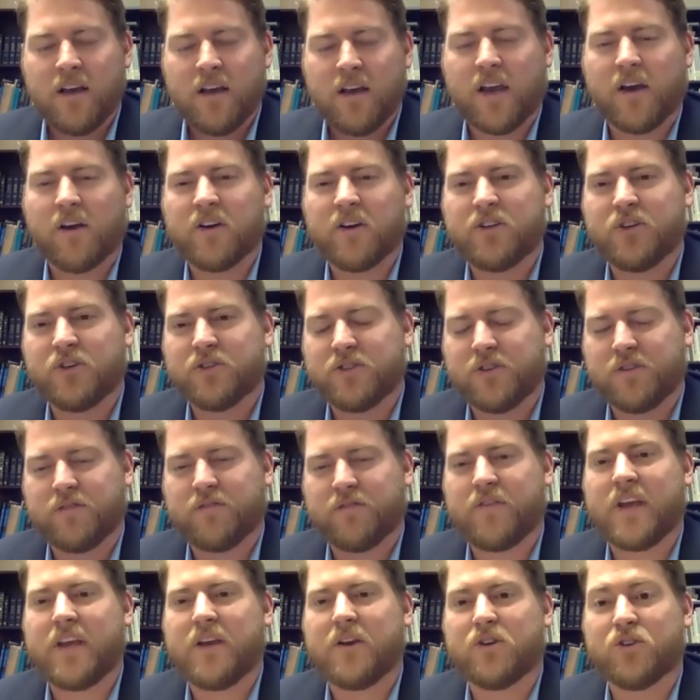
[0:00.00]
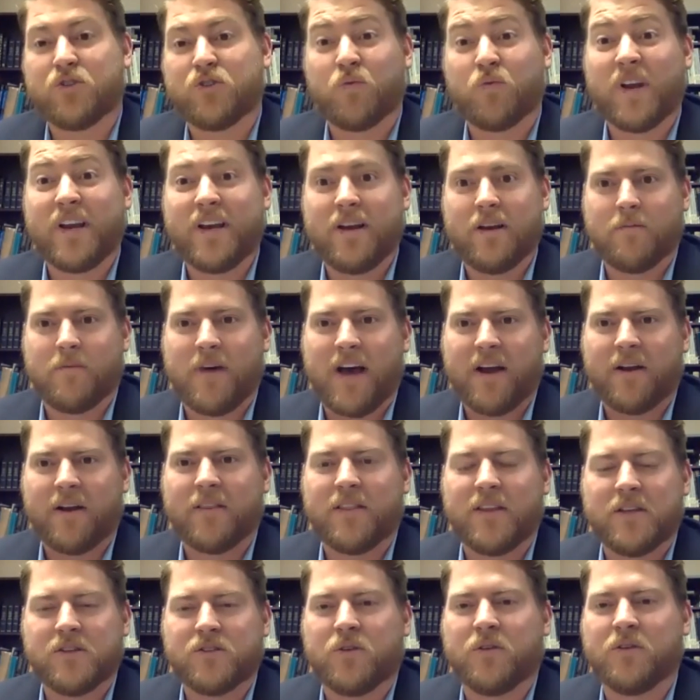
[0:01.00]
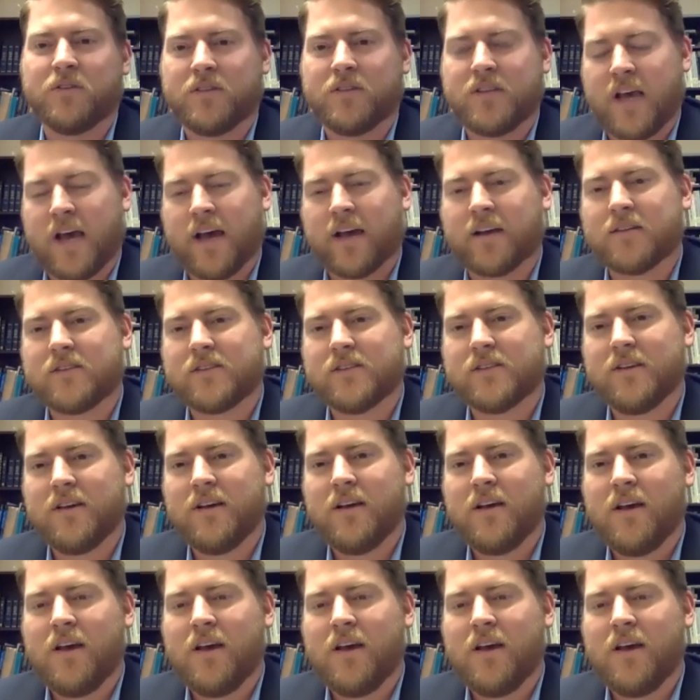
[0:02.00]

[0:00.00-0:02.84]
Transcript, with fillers: characters or figures written about in these old texts.